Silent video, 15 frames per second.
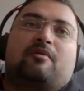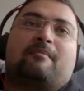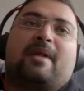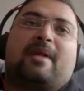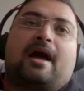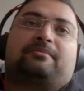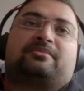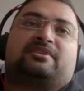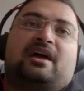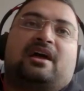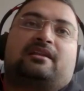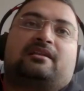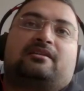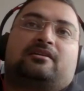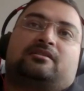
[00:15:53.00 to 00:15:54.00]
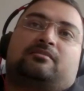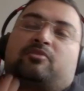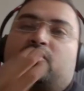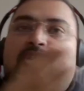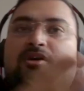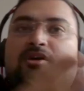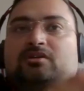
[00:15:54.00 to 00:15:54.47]
maps and the
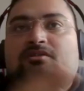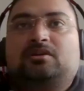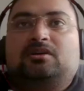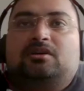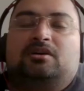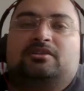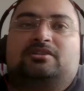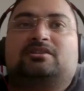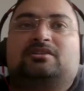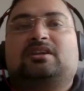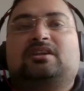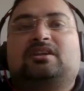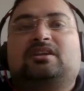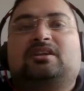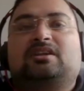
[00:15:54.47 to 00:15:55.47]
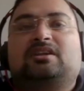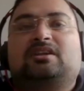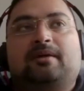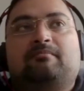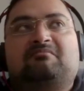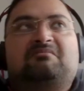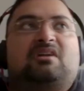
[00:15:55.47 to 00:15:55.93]
product journey for
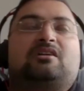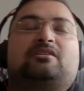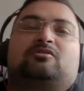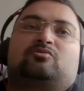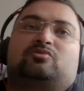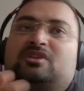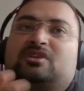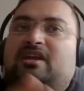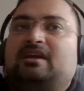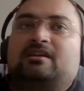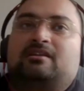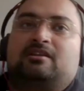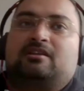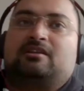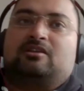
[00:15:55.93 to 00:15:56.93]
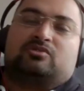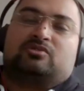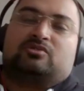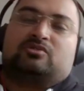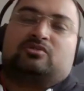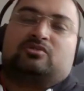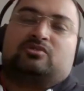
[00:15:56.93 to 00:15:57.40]
them, user
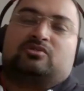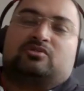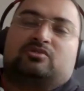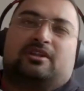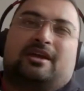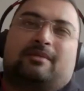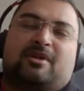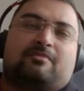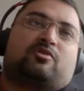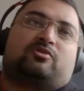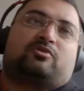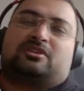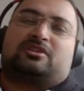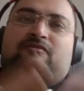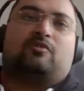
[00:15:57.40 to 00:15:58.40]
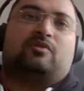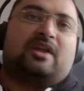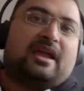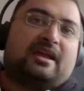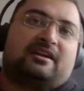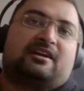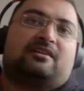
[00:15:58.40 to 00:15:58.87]
journeys for them, and process flow
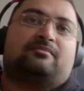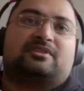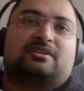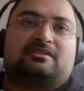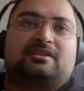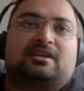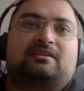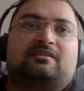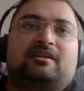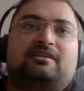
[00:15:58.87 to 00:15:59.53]
diagrams, etc.,